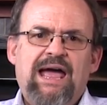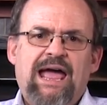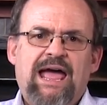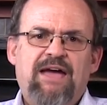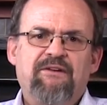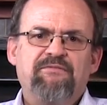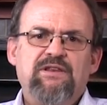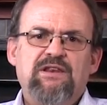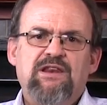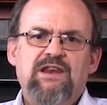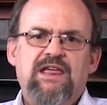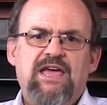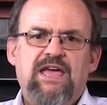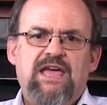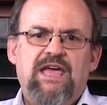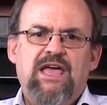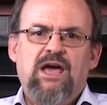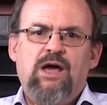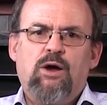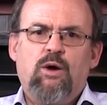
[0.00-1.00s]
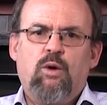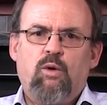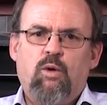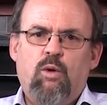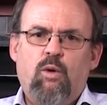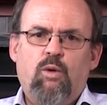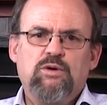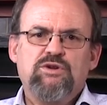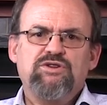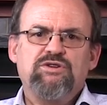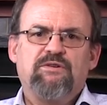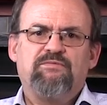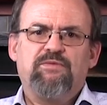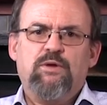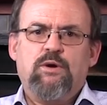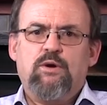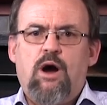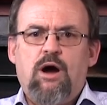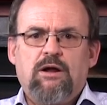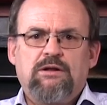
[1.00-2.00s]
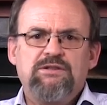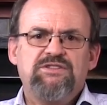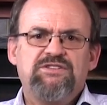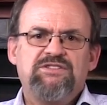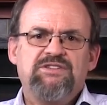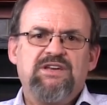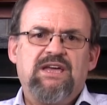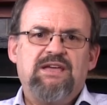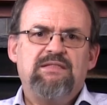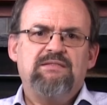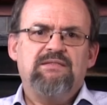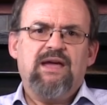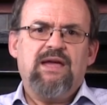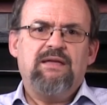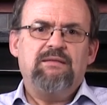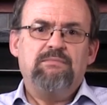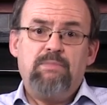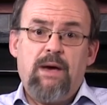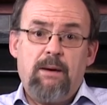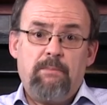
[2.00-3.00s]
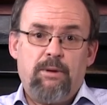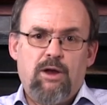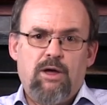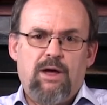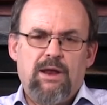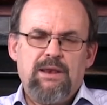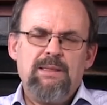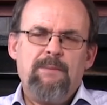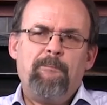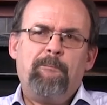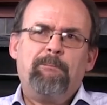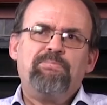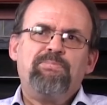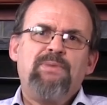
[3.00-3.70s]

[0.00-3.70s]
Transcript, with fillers: heavenly court of the gods in, in Babylon,